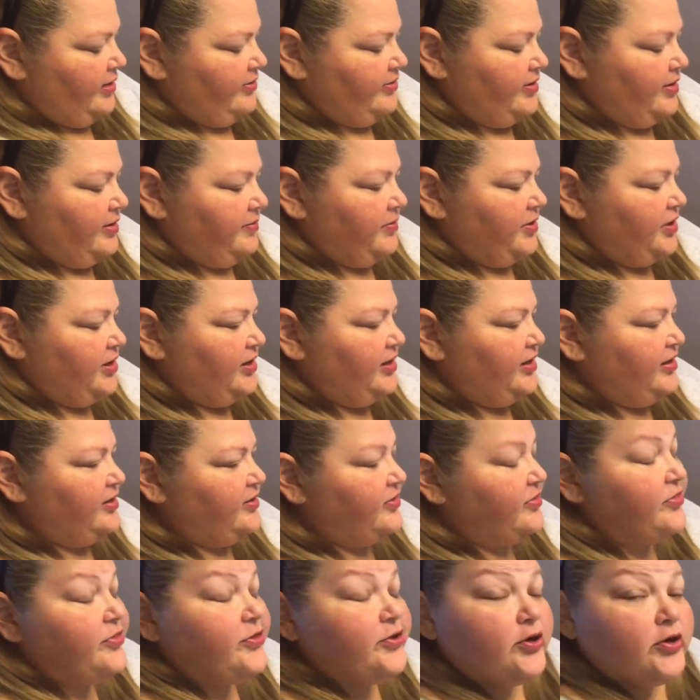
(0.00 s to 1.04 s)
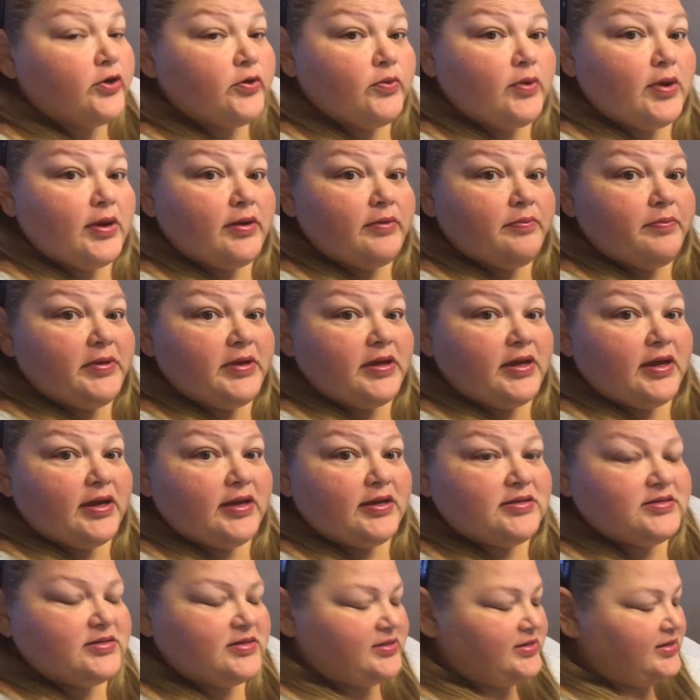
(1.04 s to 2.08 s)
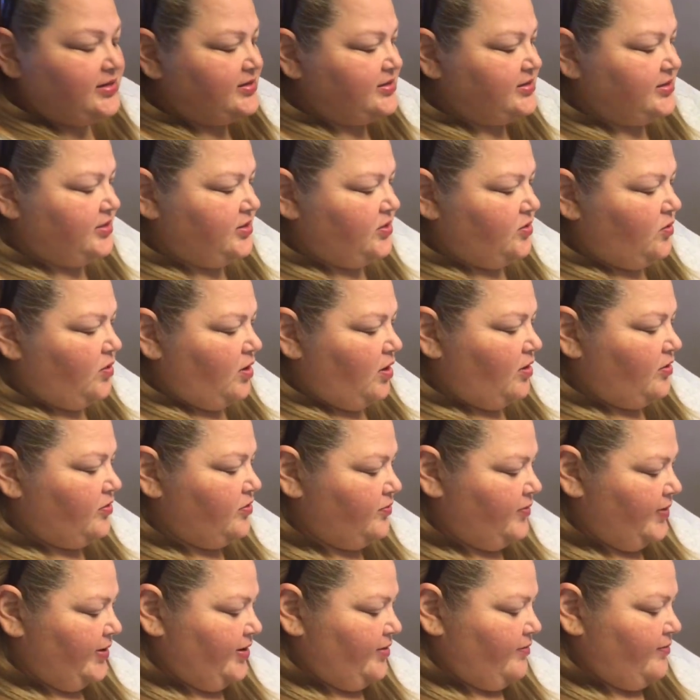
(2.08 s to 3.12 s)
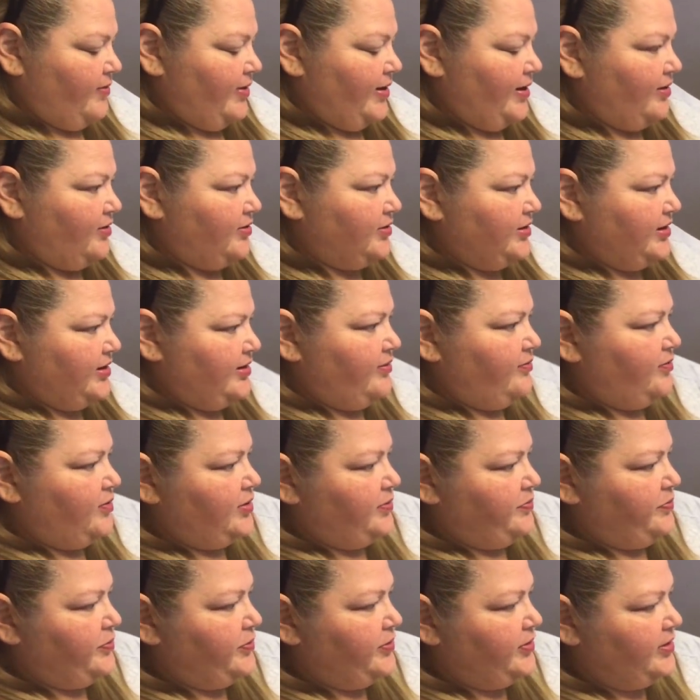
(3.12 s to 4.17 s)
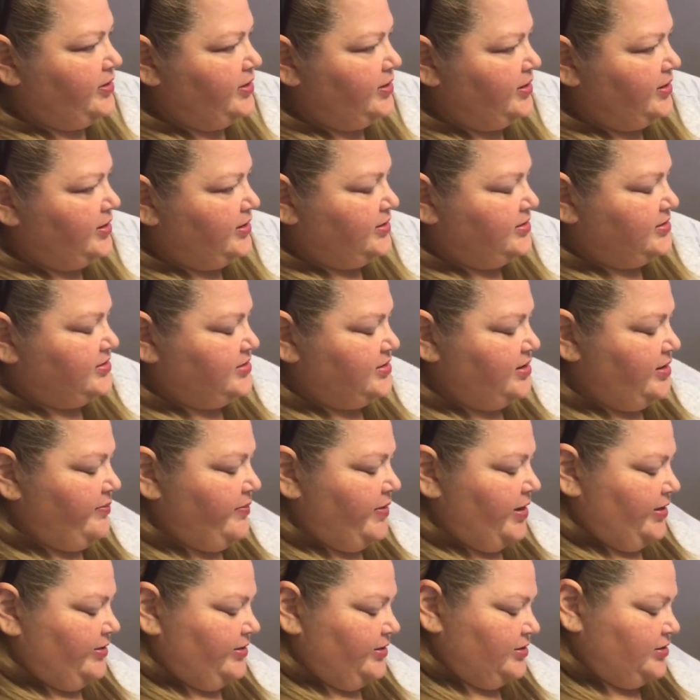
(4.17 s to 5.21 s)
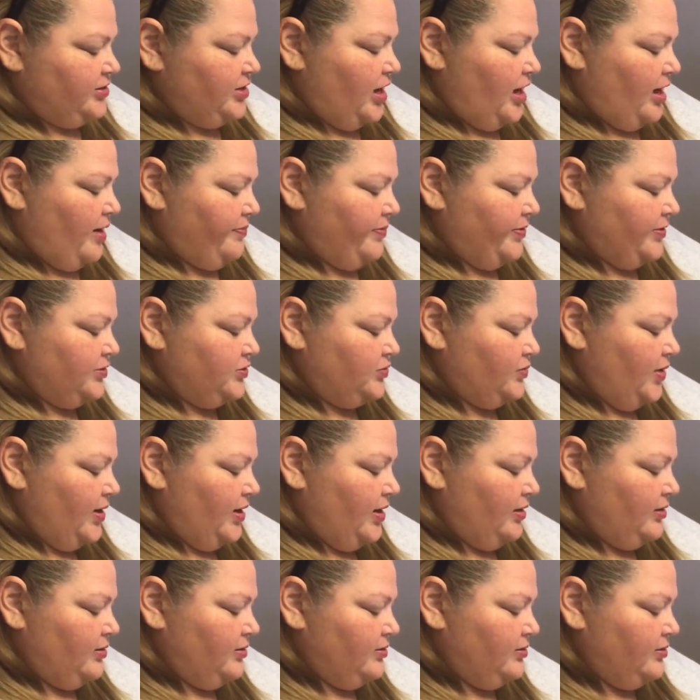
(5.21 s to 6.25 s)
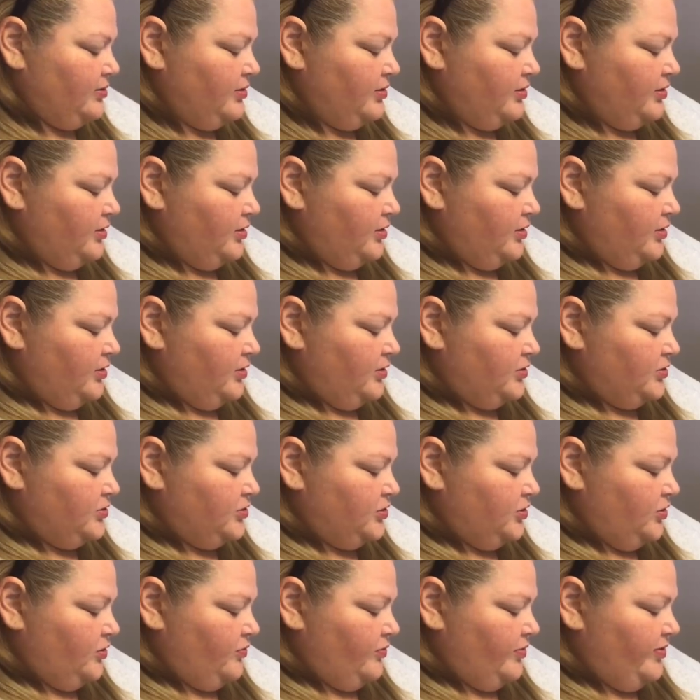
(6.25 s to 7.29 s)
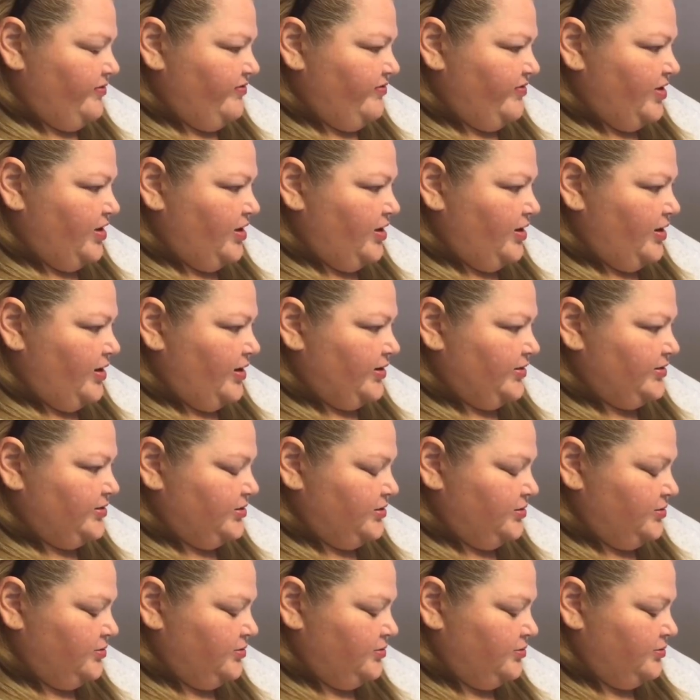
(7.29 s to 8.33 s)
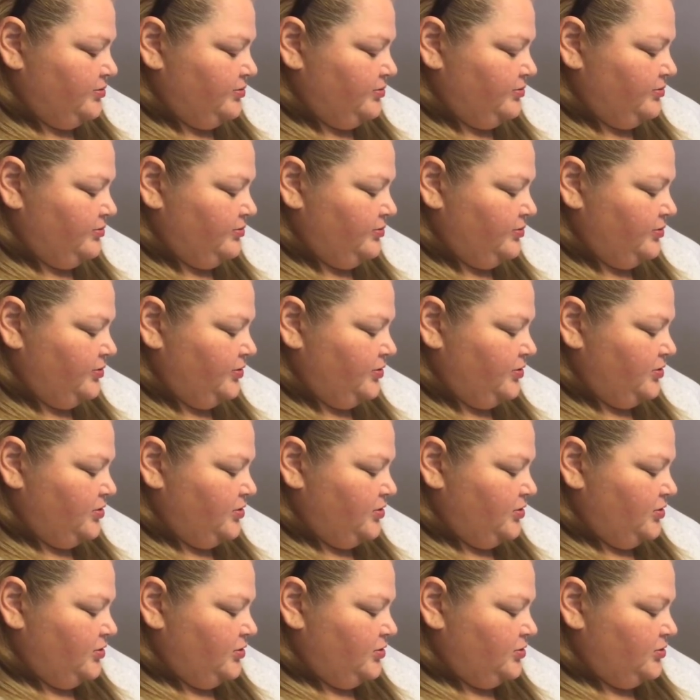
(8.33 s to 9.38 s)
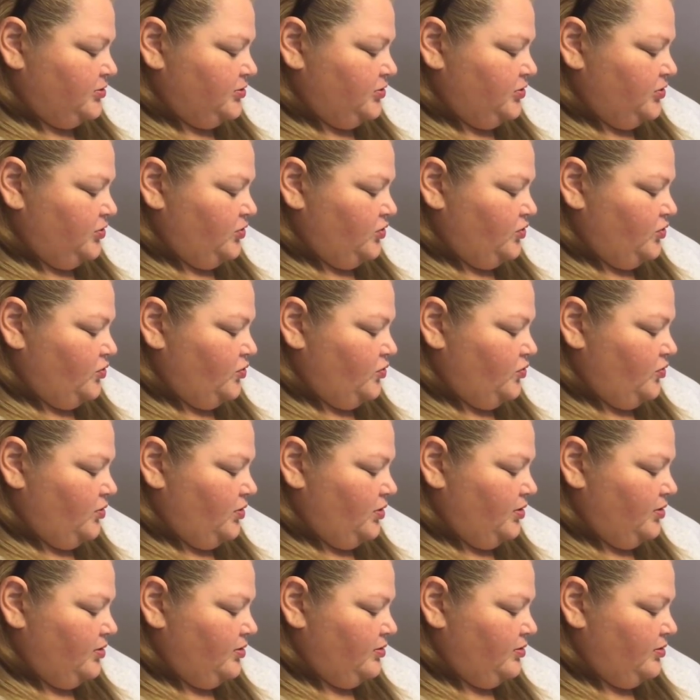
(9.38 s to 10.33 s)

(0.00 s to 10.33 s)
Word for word: And then I'm gonna need a third one because it doesn't go all the way around and I wanna put some at the top as well. So we've got two,